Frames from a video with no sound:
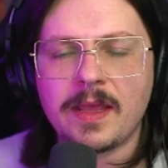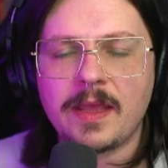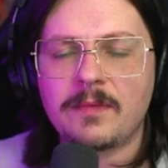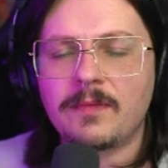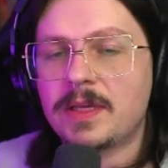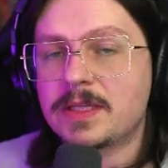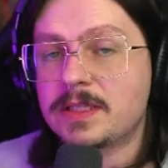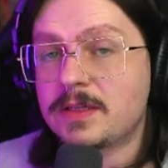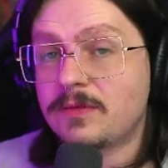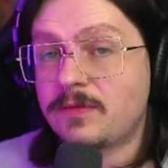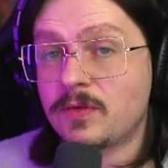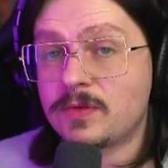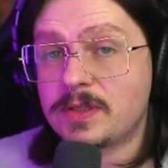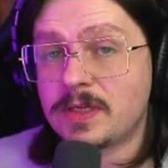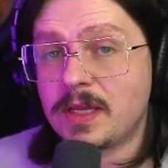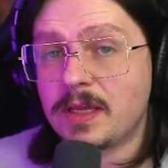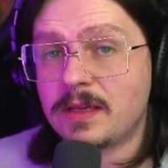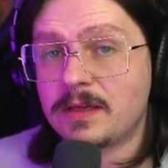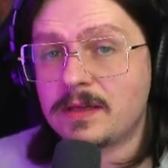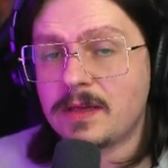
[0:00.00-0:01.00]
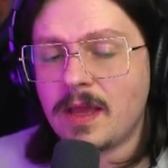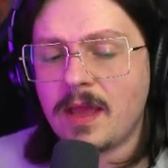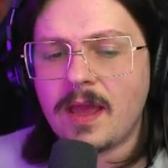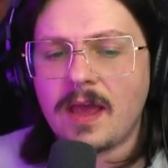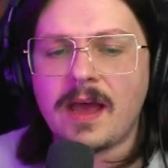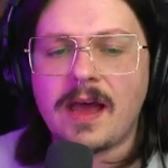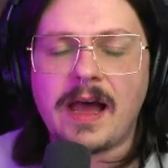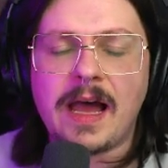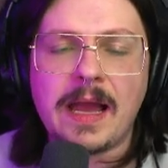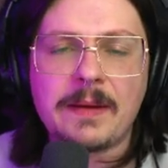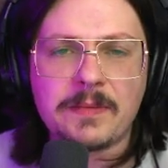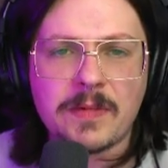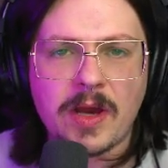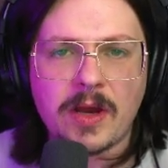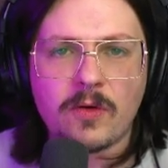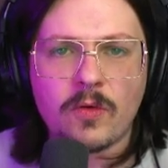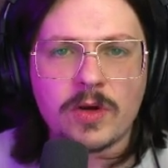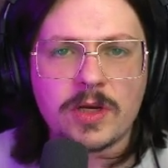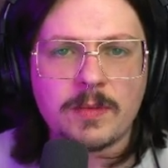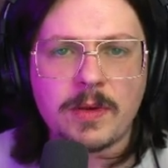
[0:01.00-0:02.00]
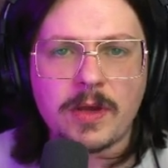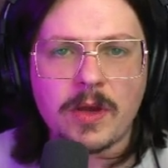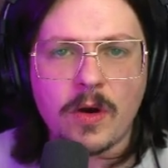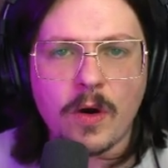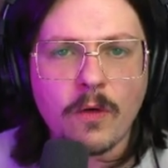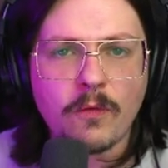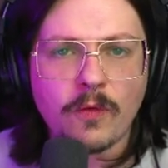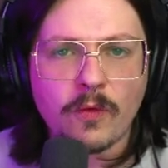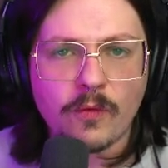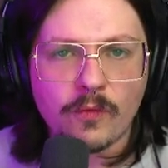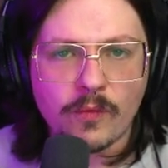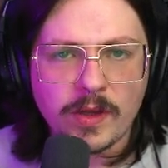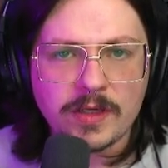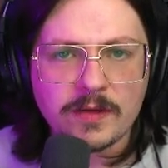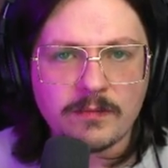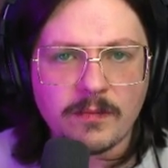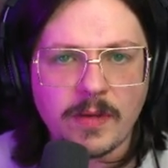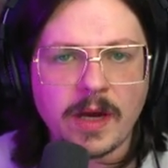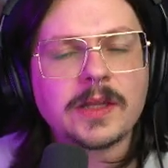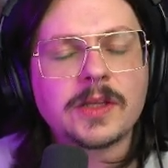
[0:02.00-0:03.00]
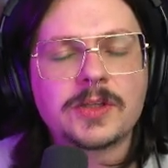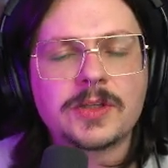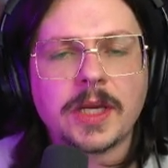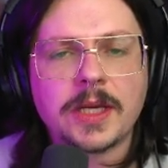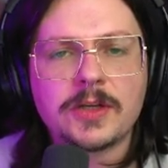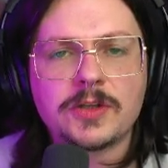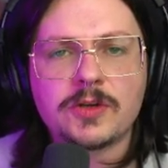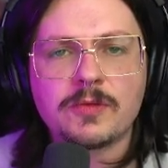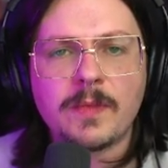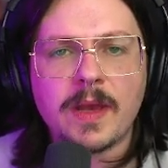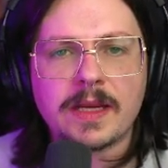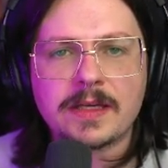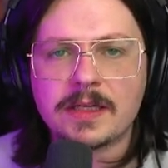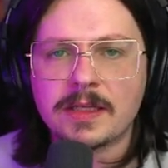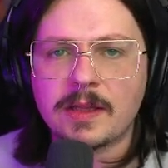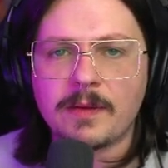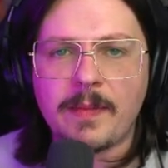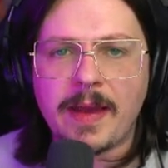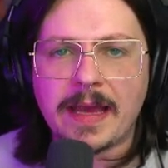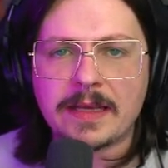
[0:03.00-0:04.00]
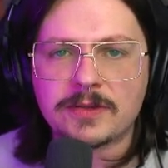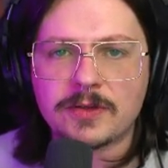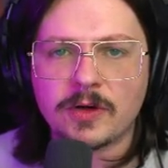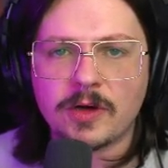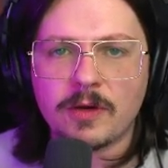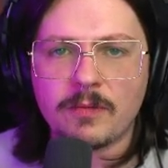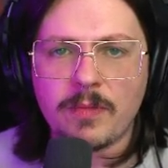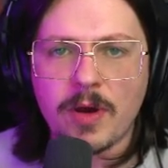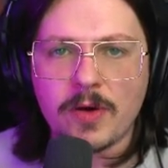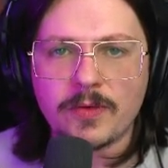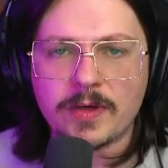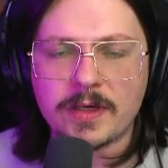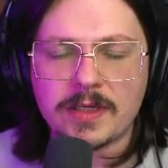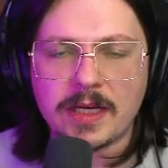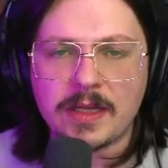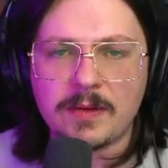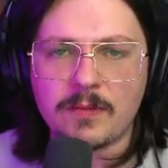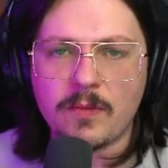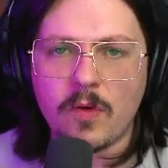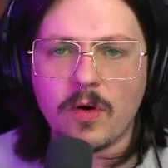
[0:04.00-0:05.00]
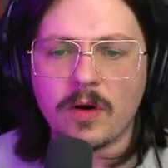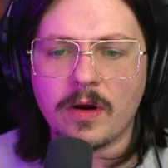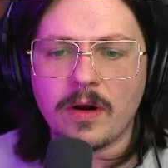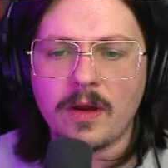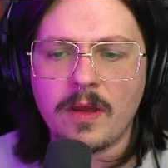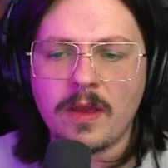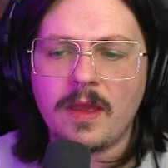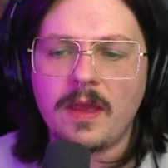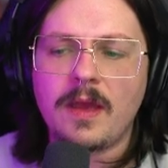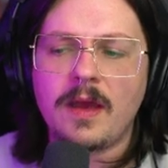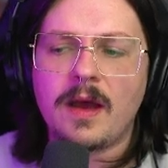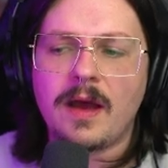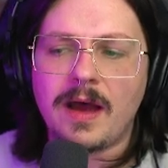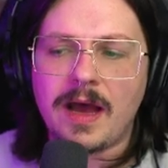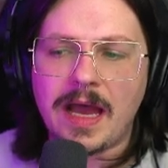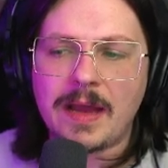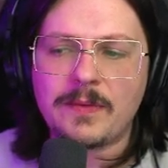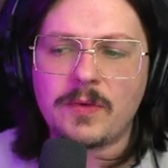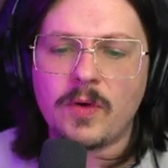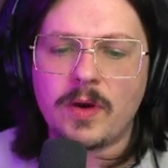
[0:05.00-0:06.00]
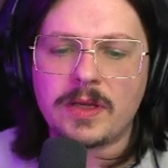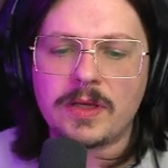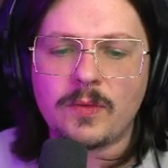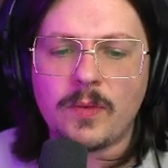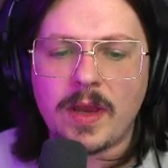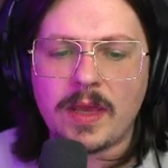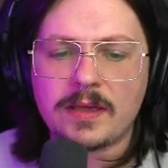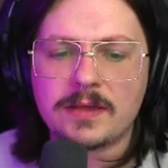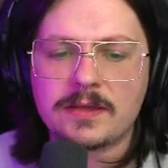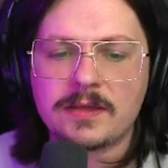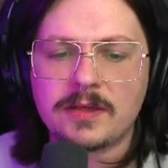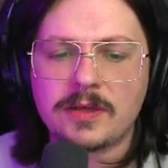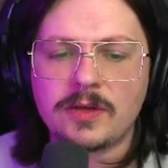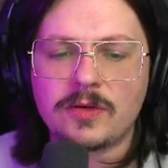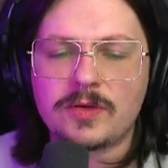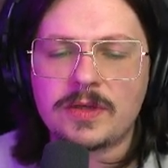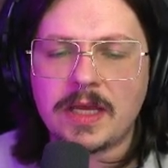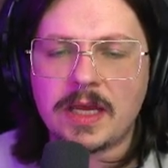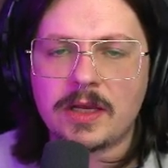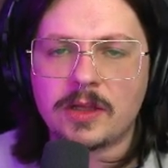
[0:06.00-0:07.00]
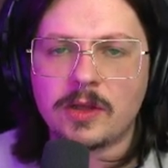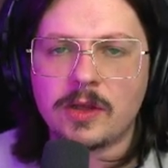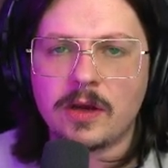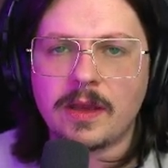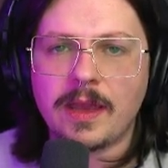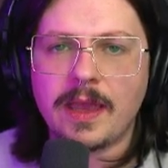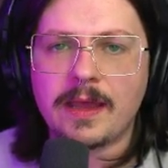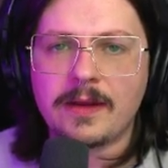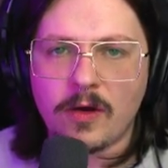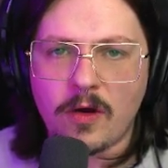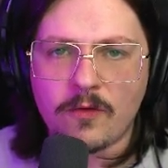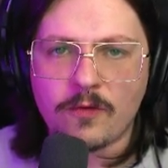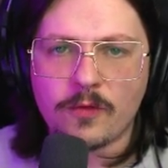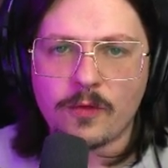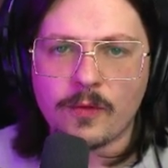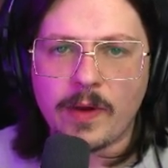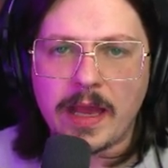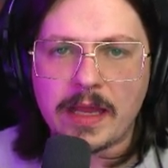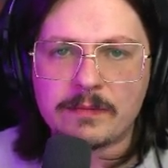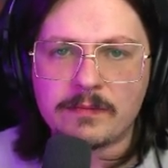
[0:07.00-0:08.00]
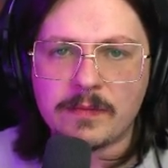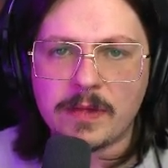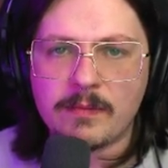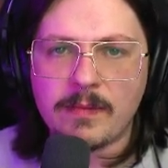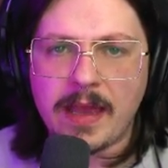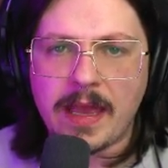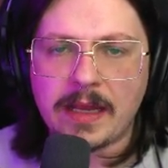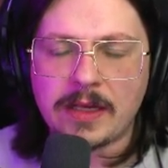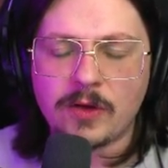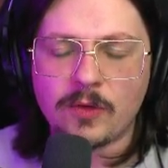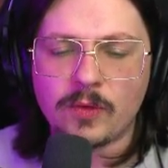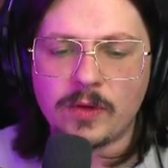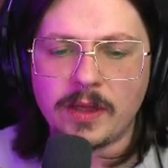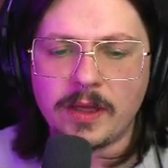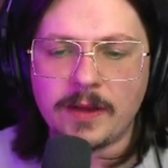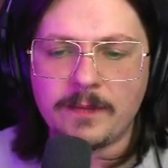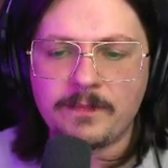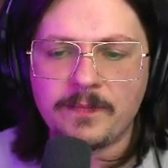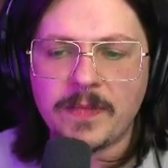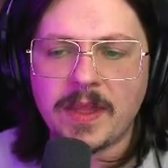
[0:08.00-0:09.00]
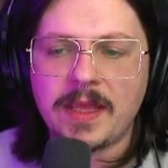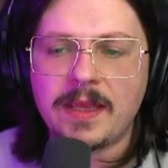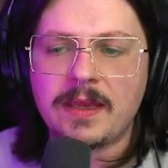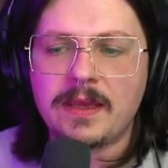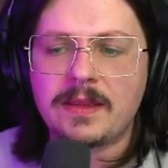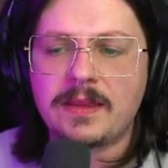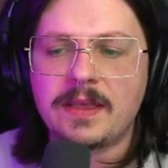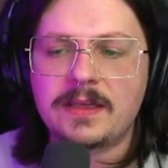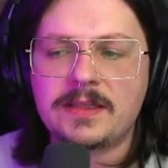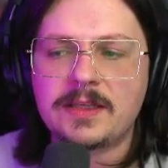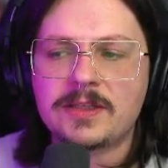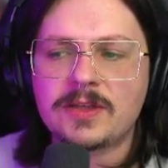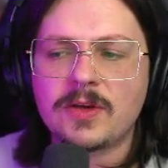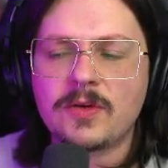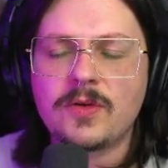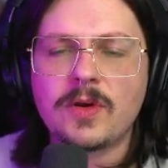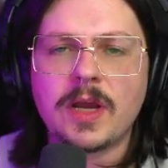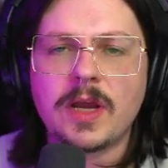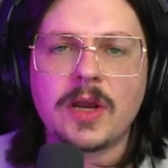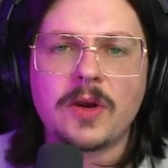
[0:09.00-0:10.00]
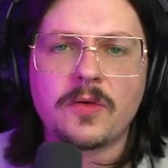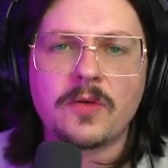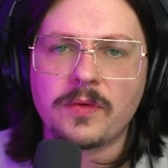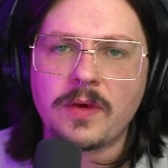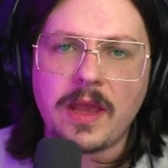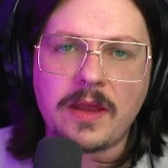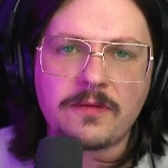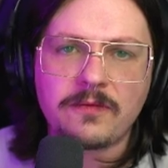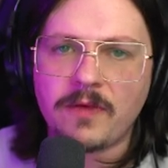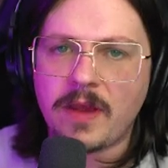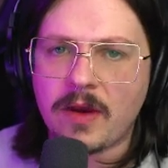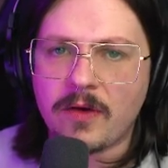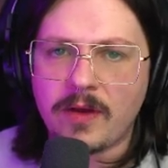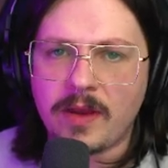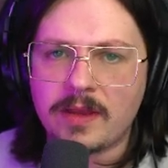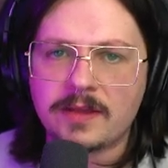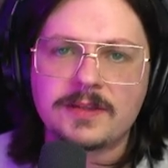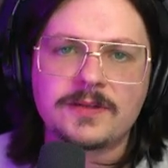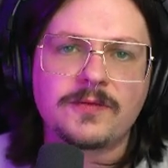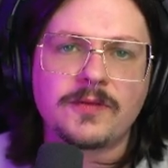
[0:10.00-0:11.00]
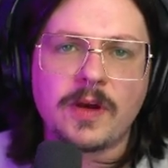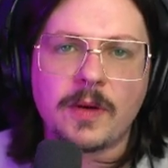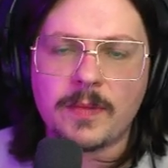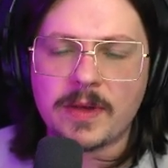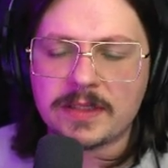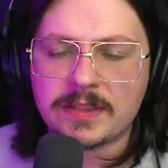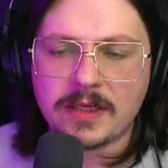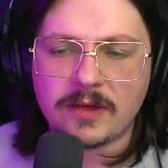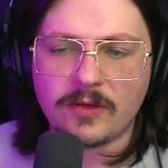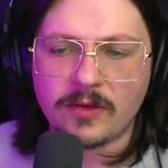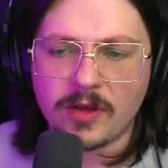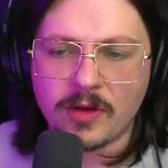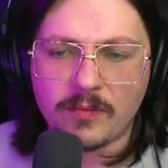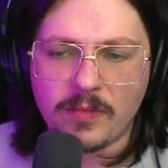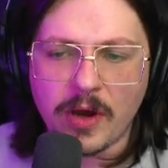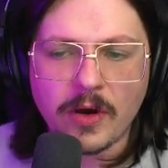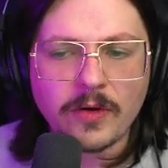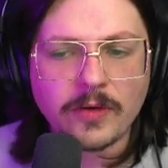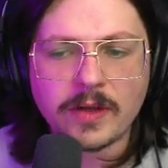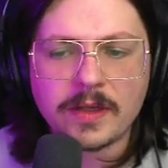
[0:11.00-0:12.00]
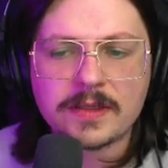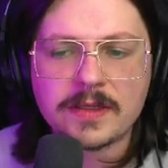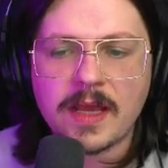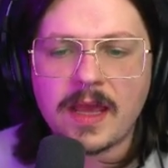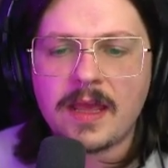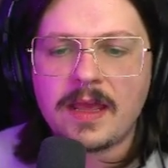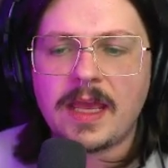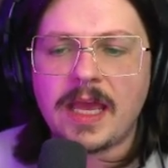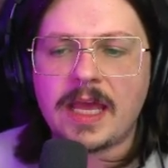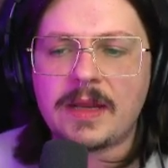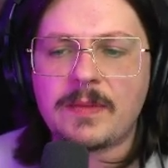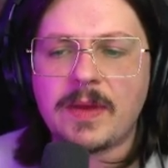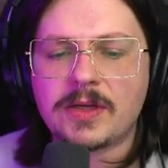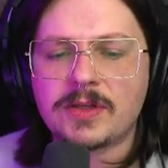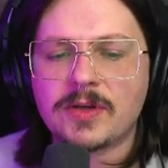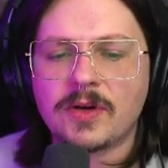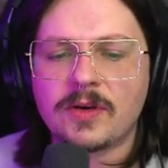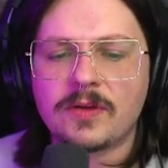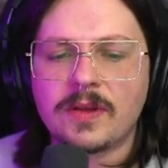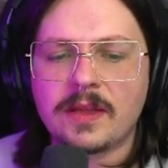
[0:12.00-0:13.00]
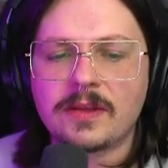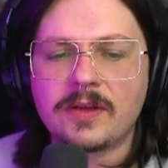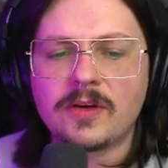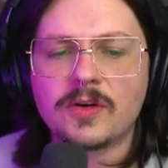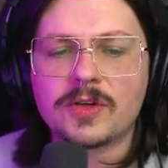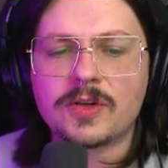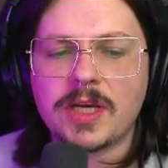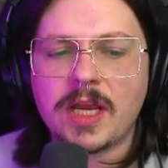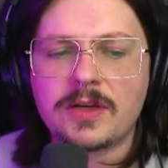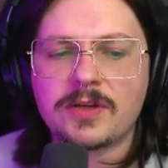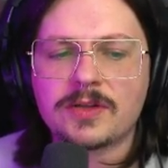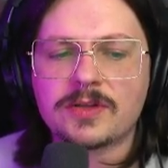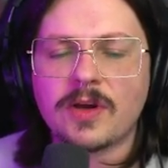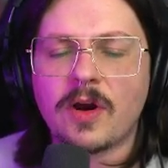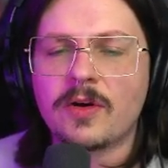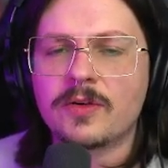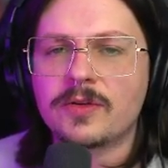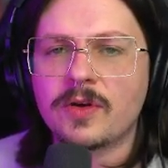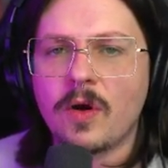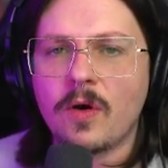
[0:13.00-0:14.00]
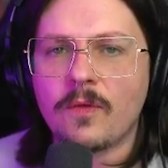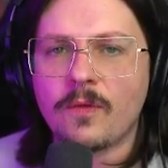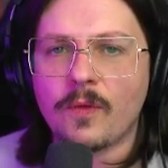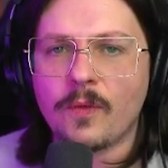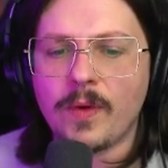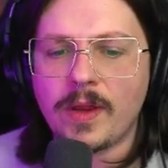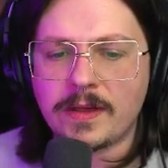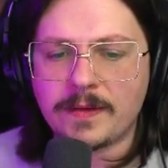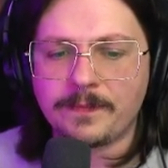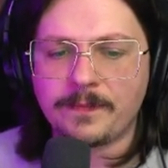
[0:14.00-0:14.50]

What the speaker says: Because if you did, I'm not going to be overridden by the change you make to the master component anymore. I'm going to wait until you take a look and override me manually. This is so you can create variants from a single component and make sure that your changes aren't overridden.